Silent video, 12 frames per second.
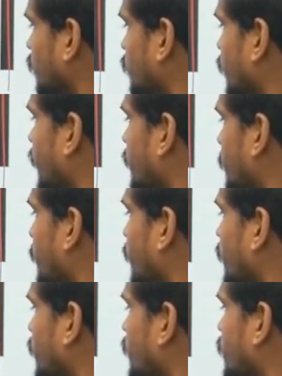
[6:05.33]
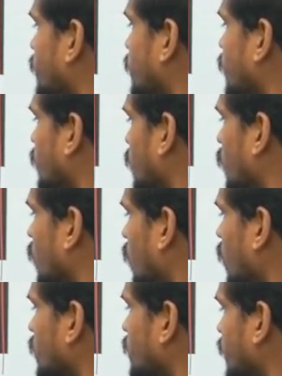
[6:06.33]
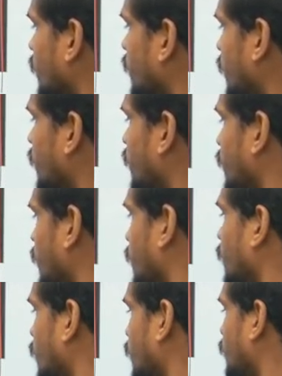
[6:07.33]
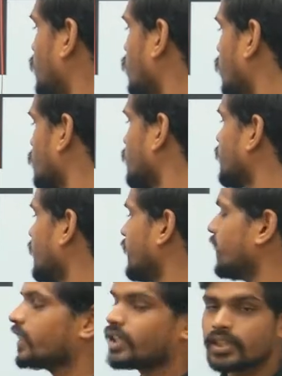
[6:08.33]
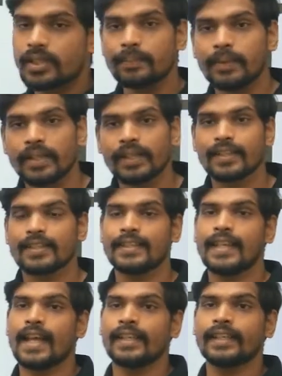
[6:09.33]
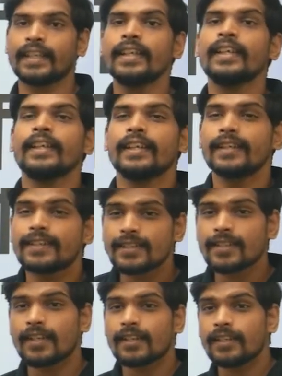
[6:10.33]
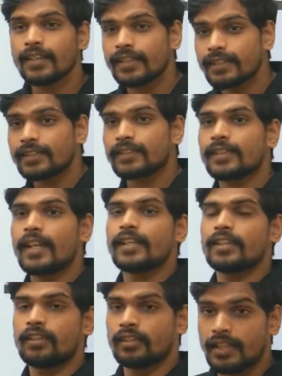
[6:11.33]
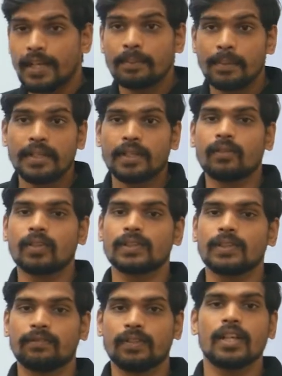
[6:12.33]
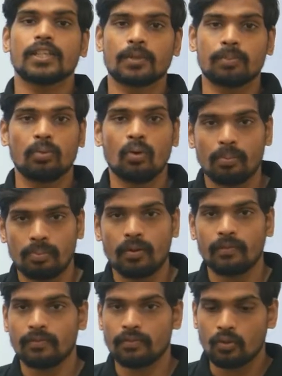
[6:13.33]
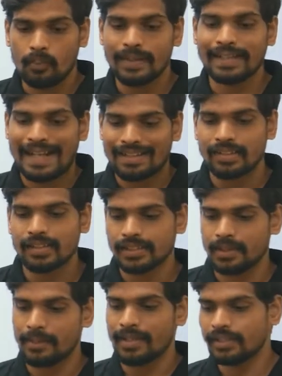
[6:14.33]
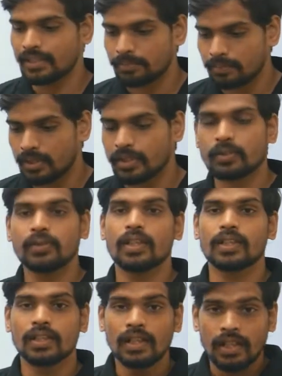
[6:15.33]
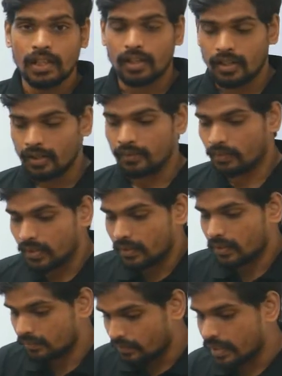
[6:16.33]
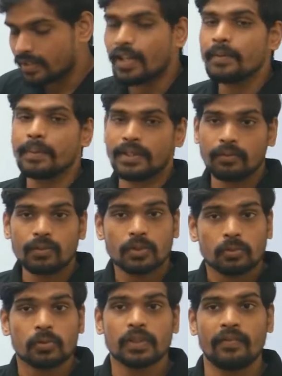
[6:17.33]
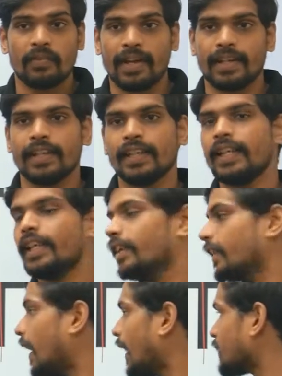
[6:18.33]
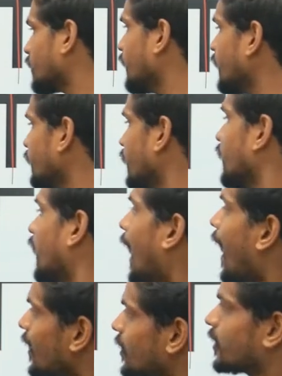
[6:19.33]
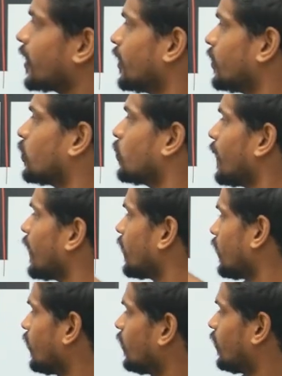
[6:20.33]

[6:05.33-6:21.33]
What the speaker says: Saint Peter's cross. This also is a religious symbol in Christianity. It is said Saint Peter was the first pope of Roman Catholicism, and this particular when Saint Peter was crucified, he actually asked to be